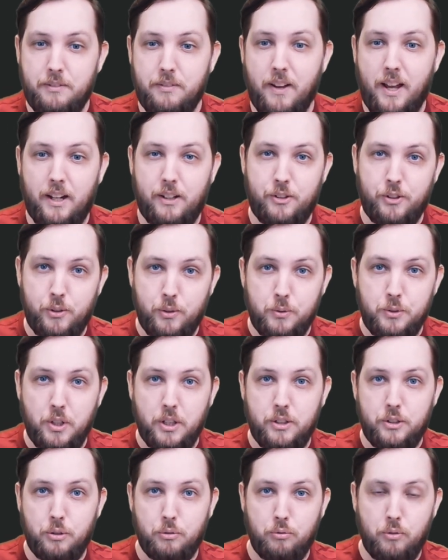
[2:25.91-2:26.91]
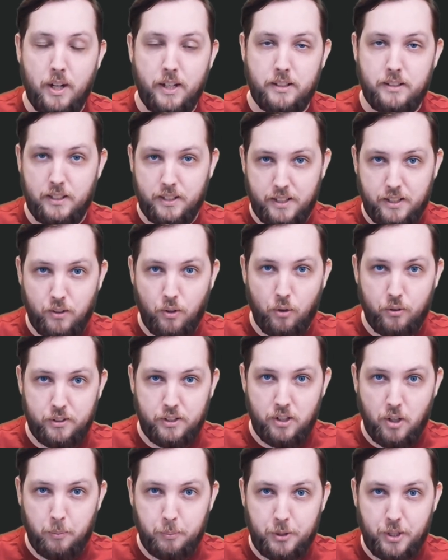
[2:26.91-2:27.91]
values directly on
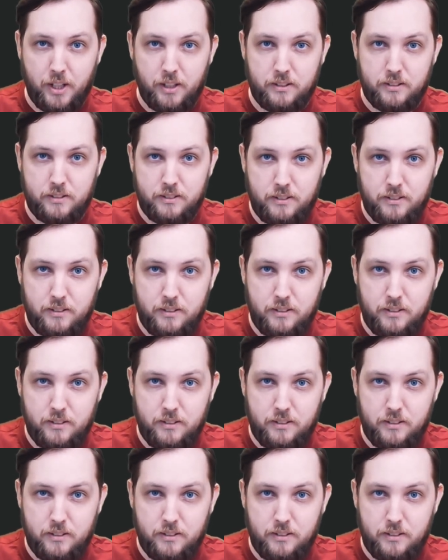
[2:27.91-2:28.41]
the object.